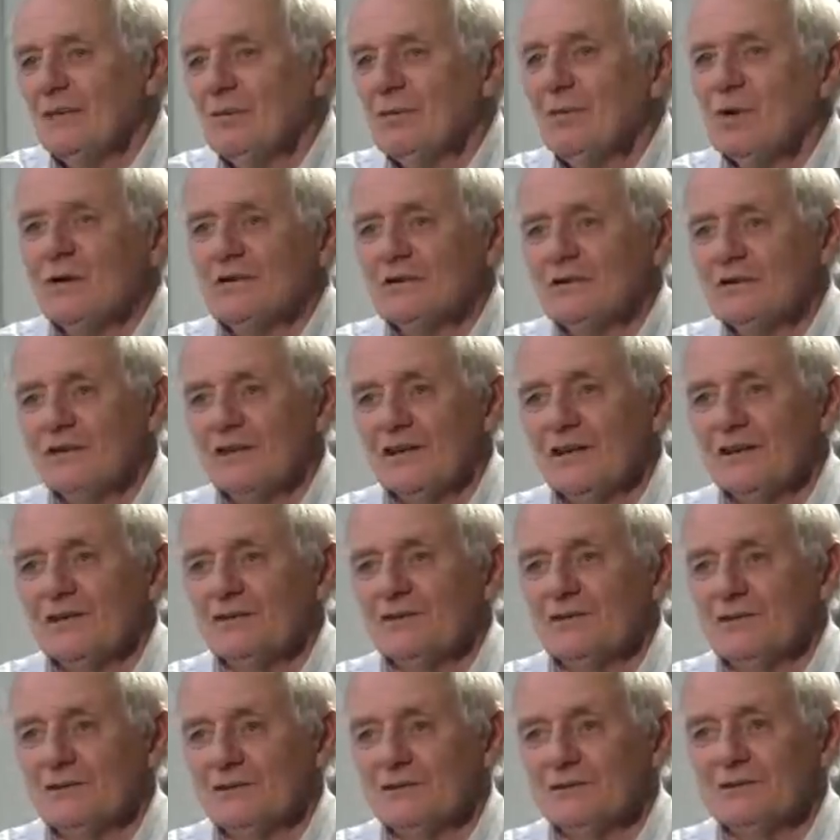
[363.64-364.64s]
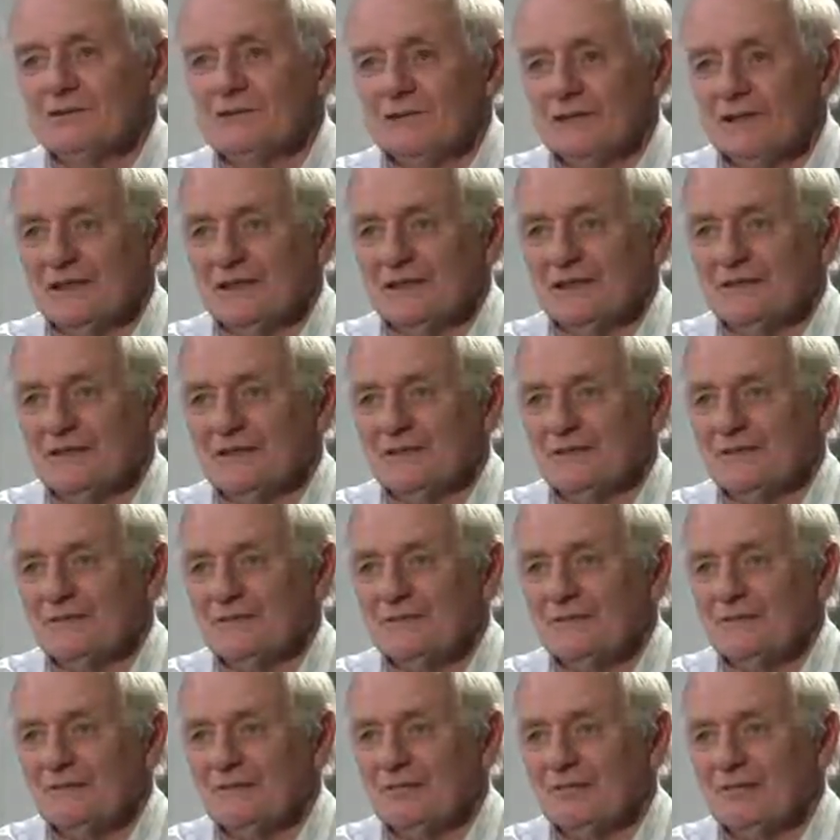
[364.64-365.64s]
are one-size-fits-all guidelines.
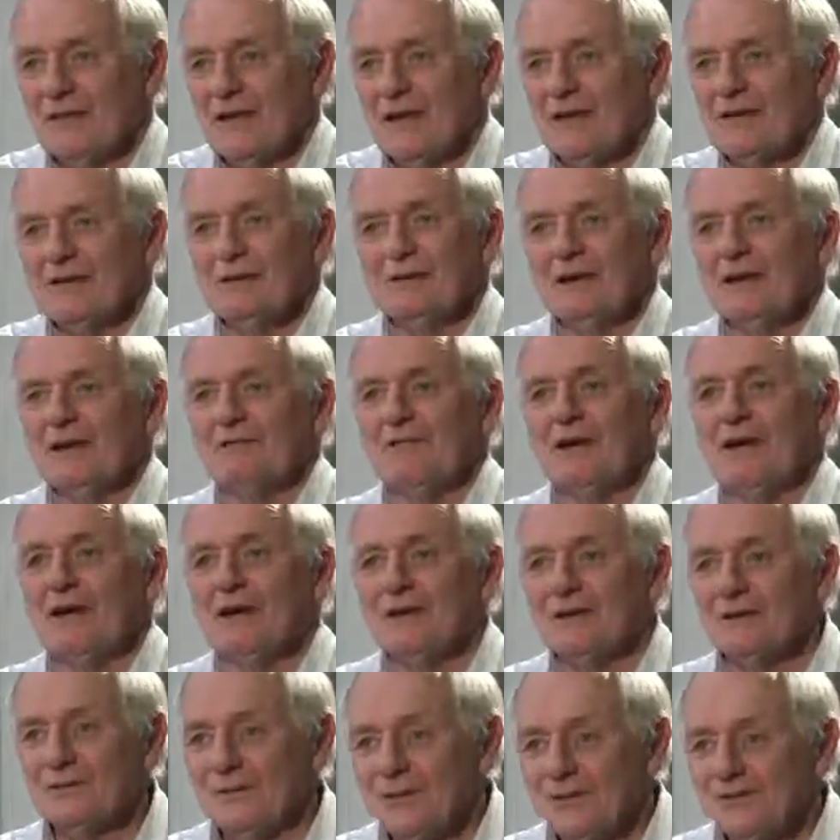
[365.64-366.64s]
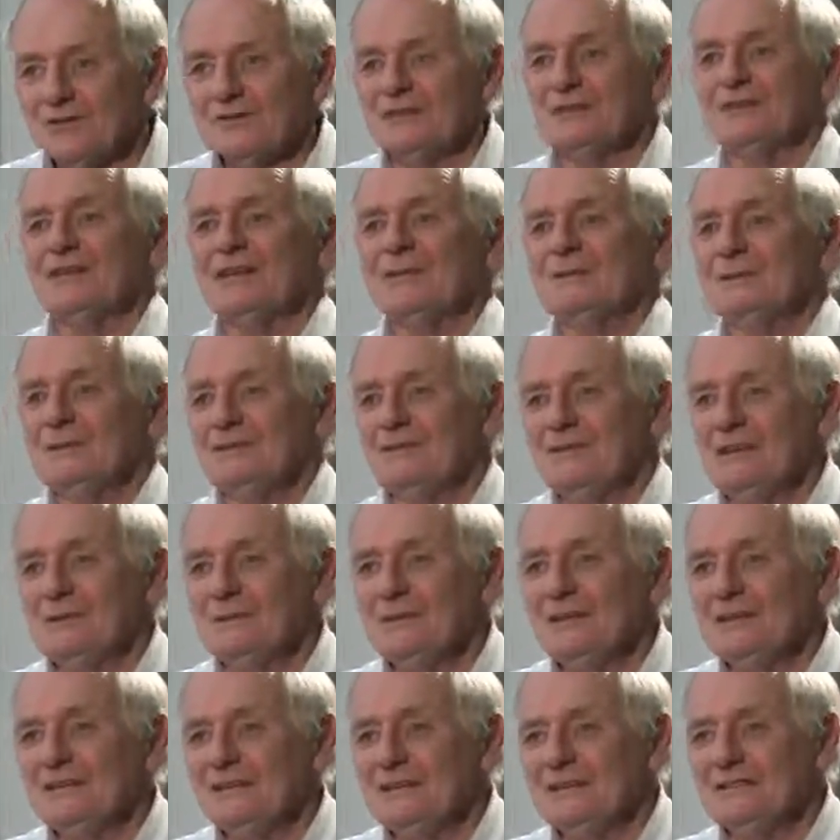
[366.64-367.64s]
You have, quotes, type 2
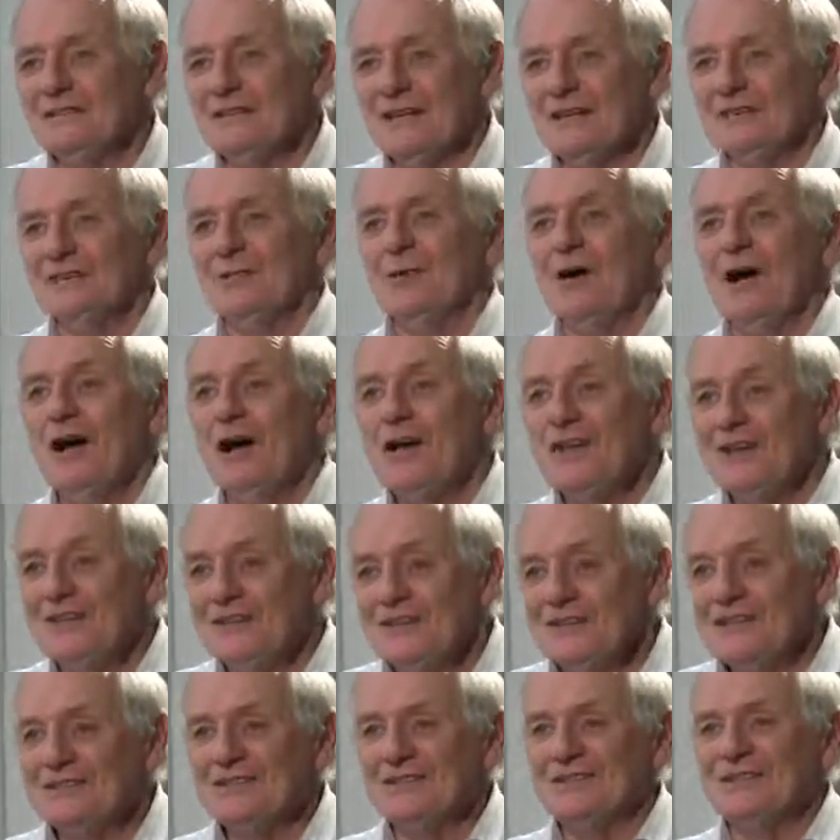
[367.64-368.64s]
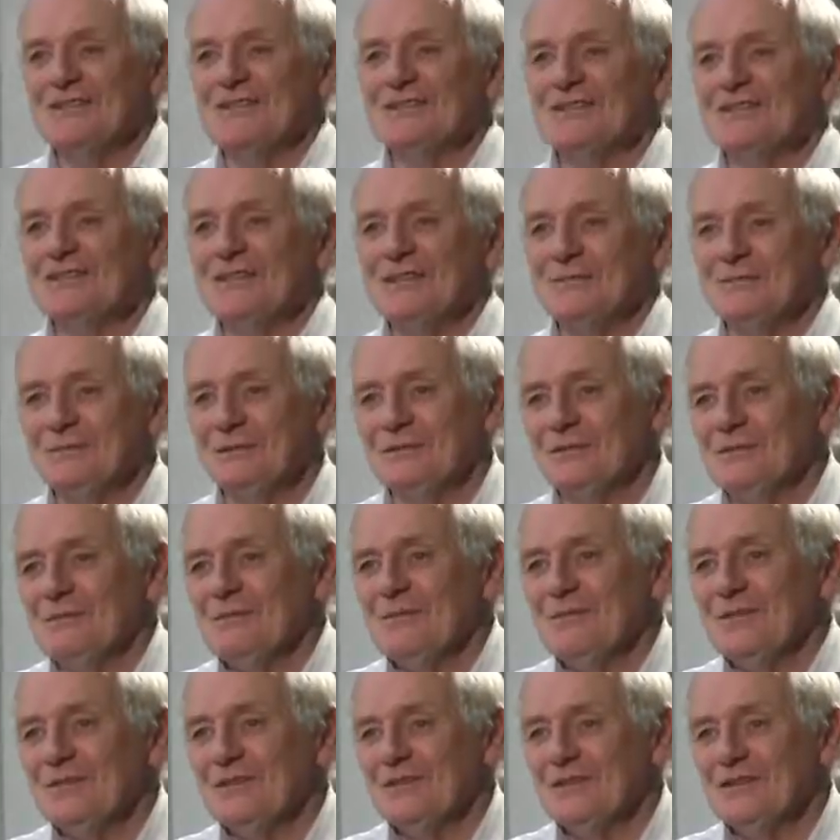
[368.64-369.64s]
diabetes, therefore this is the treatment
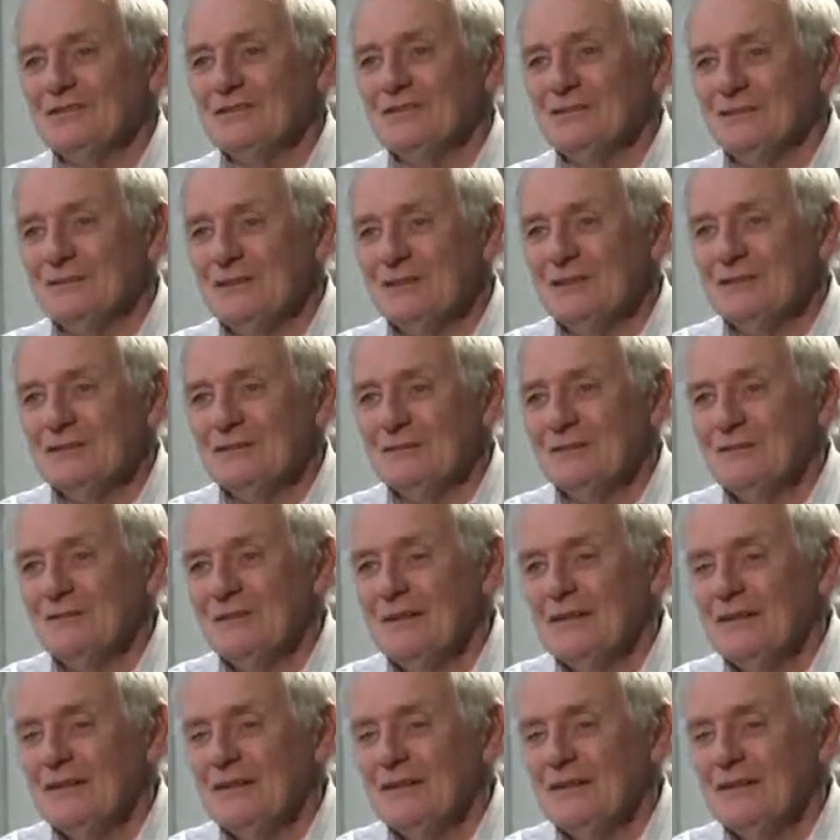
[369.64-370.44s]
that you need.